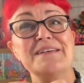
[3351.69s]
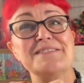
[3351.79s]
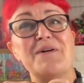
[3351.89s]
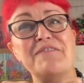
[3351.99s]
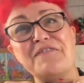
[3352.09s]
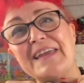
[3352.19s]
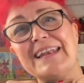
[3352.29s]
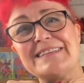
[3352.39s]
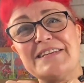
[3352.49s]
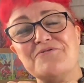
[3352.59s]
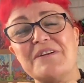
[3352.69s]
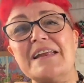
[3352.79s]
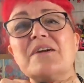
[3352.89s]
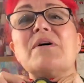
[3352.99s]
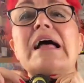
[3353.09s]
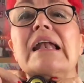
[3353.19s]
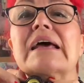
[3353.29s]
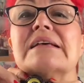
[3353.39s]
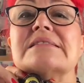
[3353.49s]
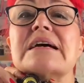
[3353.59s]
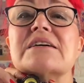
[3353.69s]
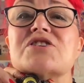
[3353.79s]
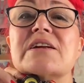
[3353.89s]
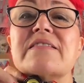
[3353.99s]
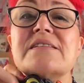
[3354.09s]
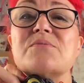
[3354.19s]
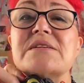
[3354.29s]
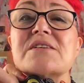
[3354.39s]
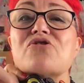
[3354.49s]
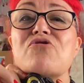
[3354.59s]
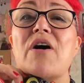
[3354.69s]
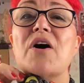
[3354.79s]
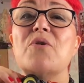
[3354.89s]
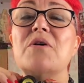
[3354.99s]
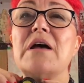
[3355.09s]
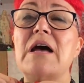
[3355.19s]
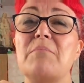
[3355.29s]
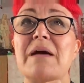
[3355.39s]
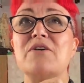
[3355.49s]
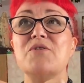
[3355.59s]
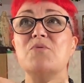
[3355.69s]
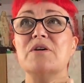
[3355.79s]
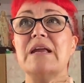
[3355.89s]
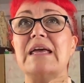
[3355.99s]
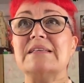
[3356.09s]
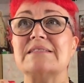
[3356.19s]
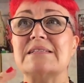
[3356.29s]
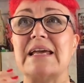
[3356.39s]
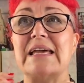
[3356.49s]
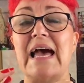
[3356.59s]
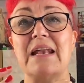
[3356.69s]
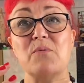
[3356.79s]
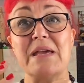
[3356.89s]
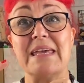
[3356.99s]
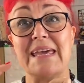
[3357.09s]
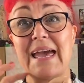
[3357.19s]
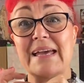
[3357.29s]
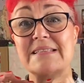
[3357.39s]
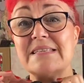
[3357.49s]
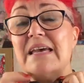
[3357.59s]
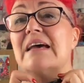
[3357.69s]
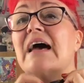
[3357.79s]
So I feel I did really well. It's actually, this one is a crow. My other one is like a Halloween cat.